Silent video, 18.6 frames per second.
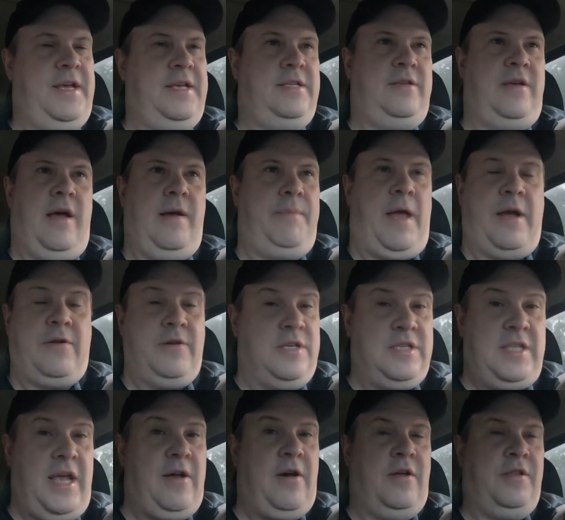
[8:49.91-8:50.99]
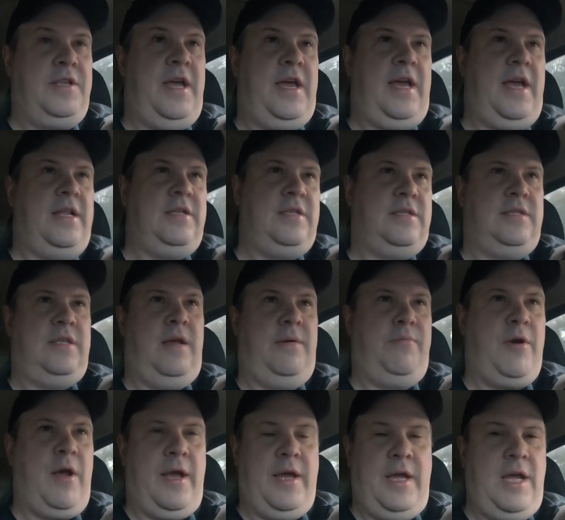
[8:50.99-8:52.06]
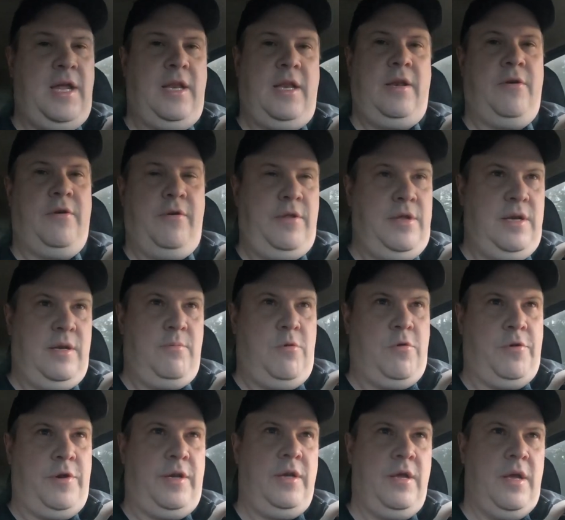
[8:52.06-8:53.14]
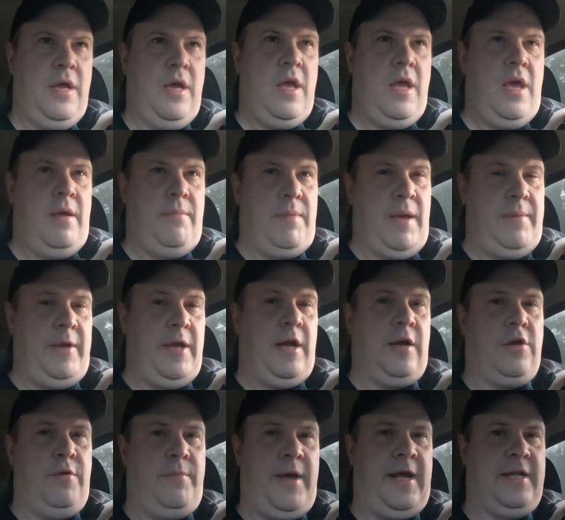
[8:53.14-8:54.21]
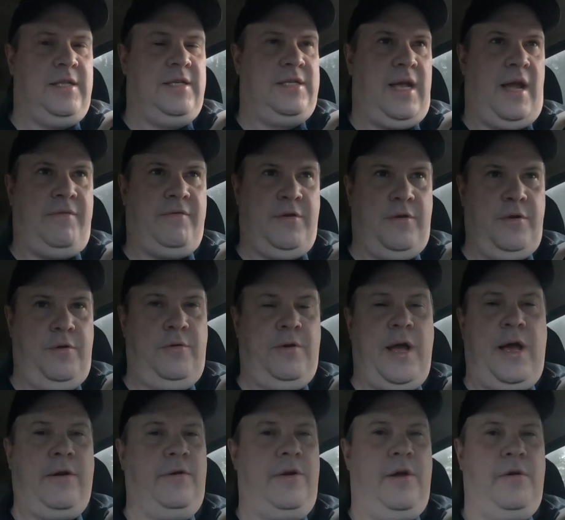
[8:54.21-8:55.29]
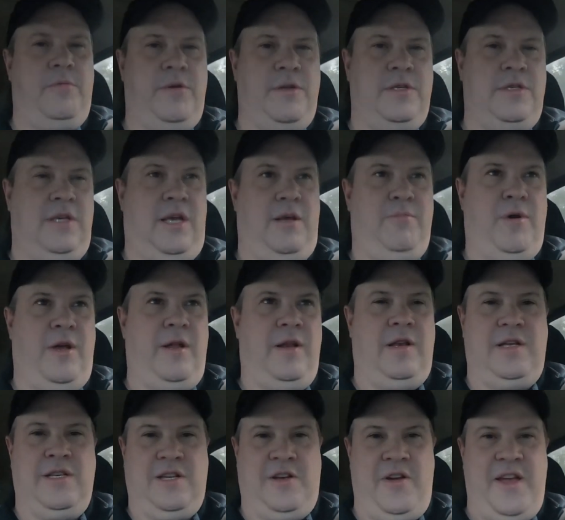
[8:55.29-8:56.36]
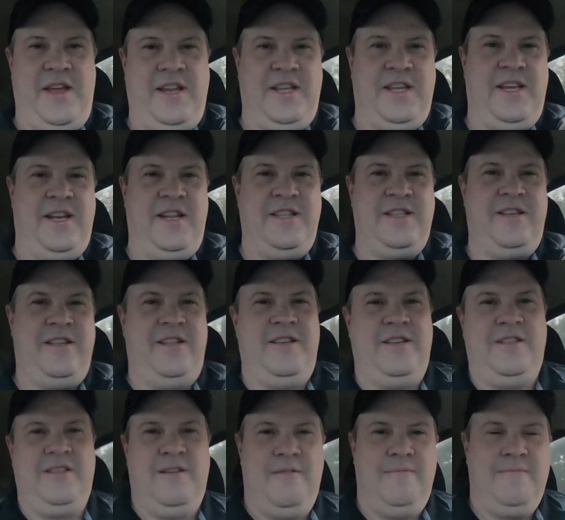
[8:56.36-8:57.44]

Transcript: So I'm not going to stay all day. I'll probably hit it early in the morning. And maybe I'll go back this afternoon. I don't know. We'll see. But let's go ahead and get into this.